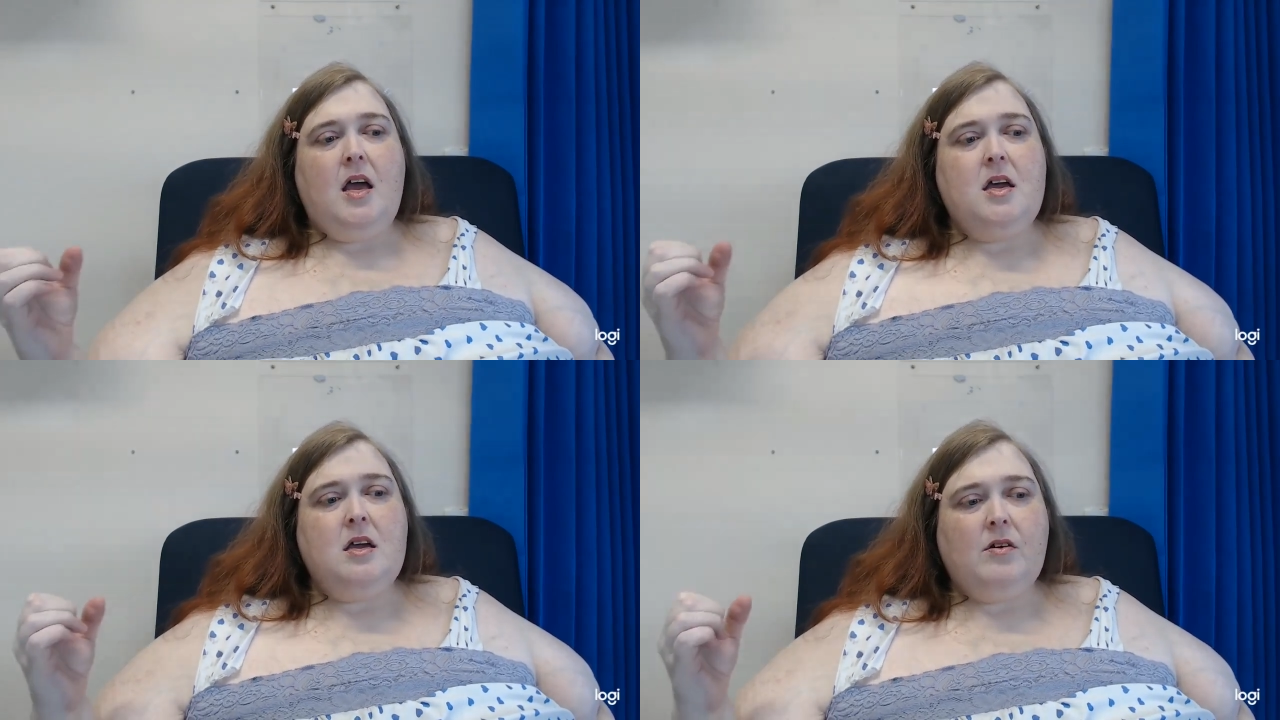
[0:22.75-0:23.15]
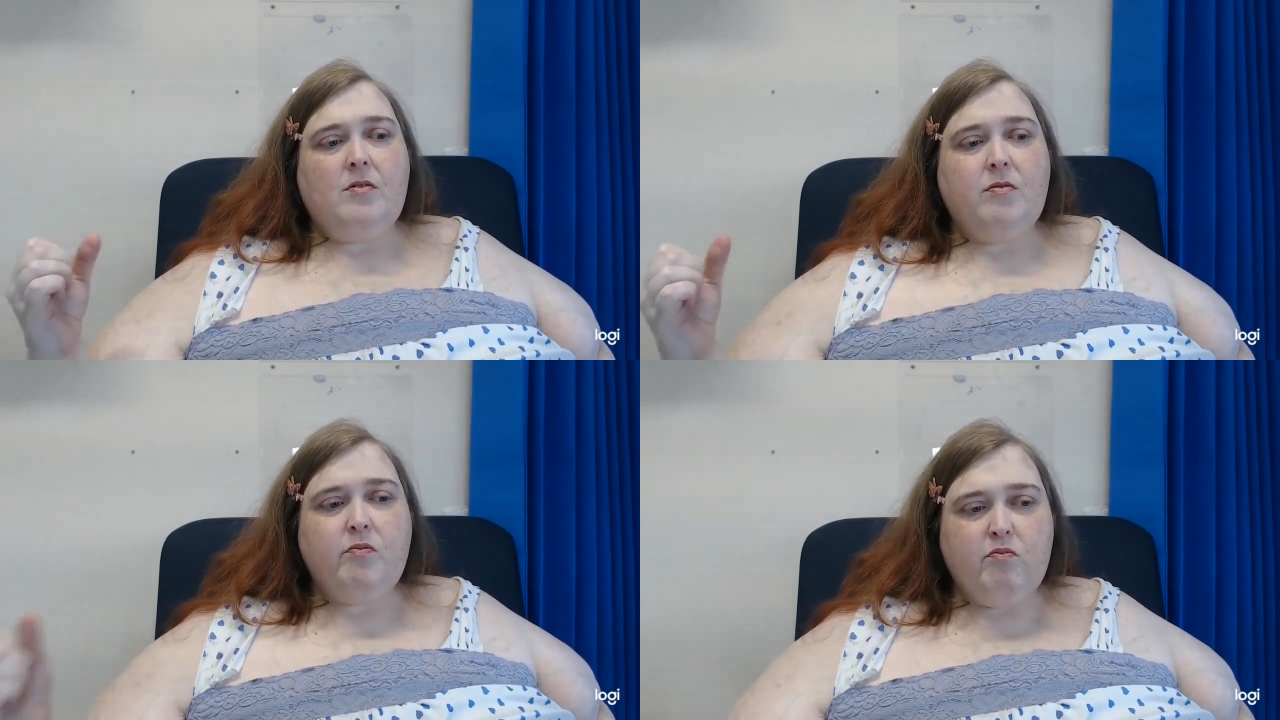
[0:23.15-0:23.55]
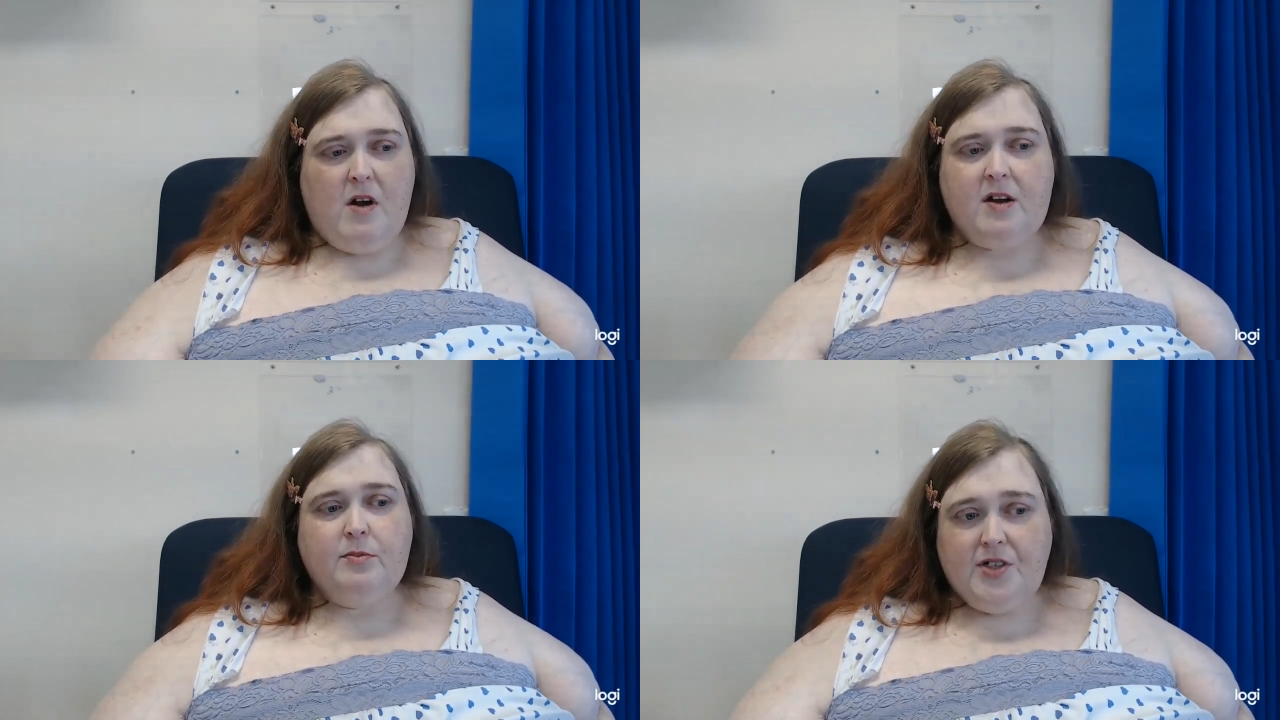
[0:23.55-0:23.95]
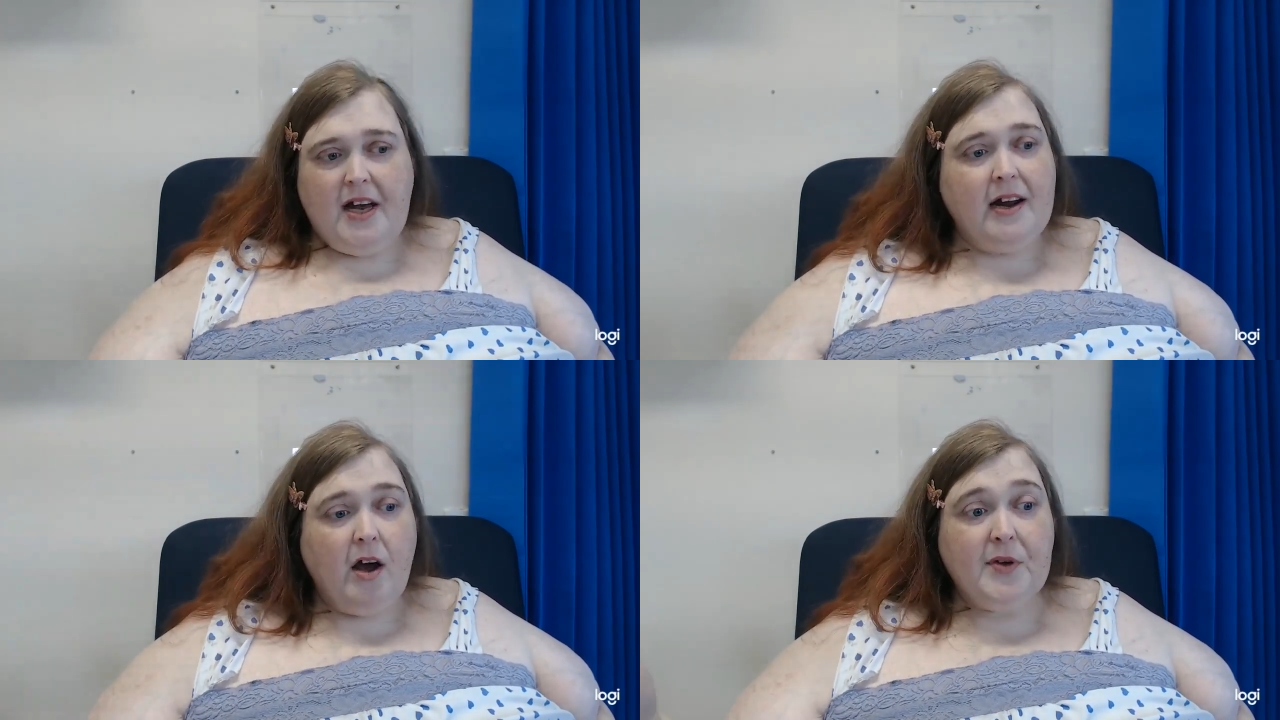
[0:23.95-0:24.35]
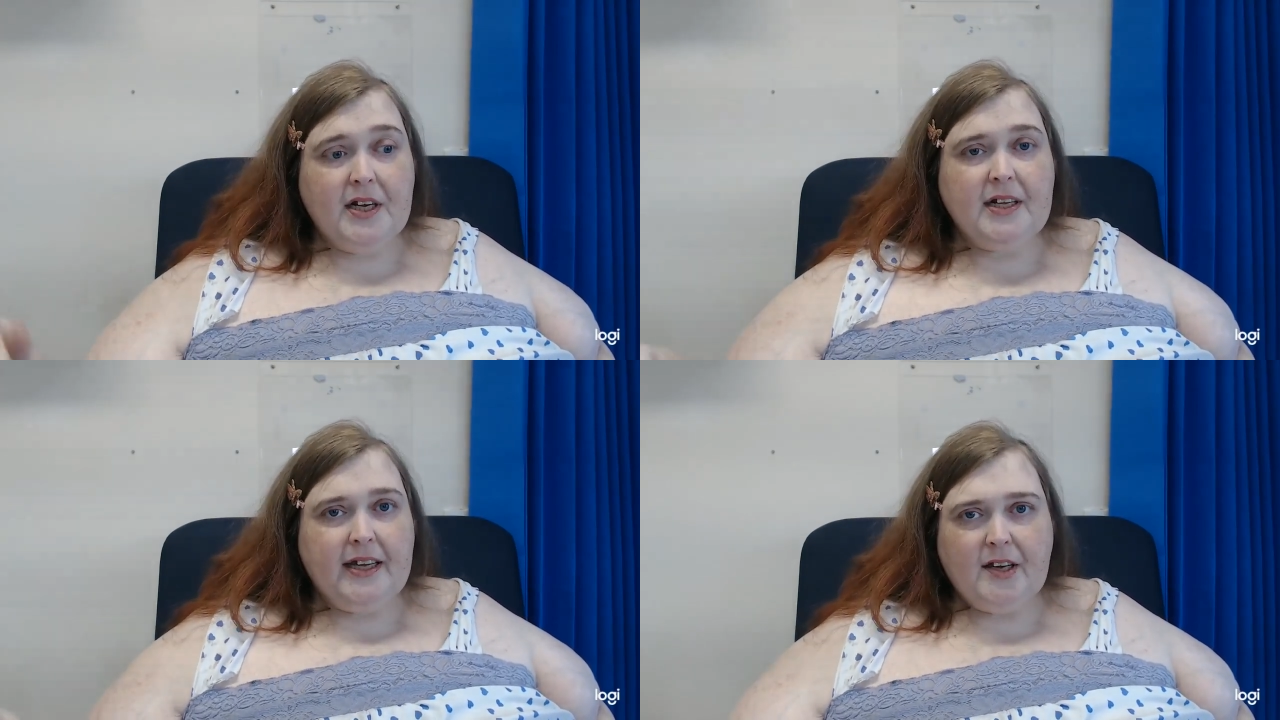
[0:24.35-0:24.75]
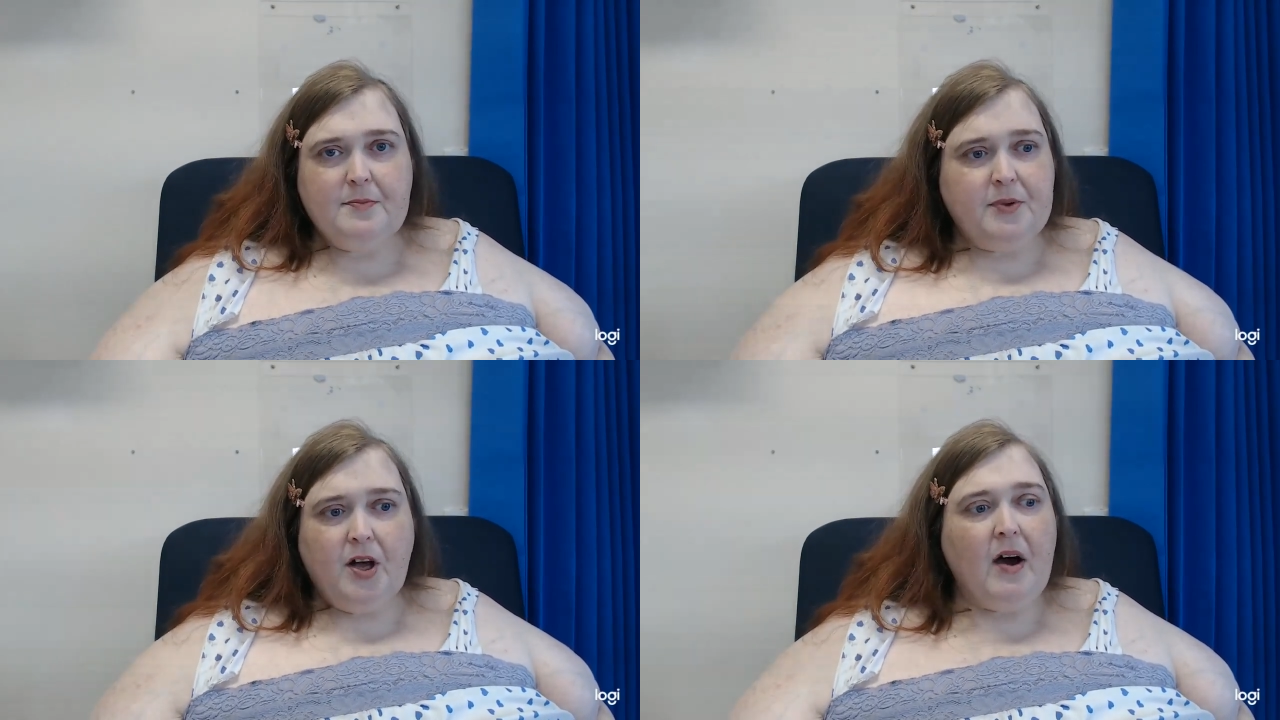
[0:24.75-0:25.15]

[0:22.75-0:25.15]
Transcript: incredible shout, I'm going to link it below.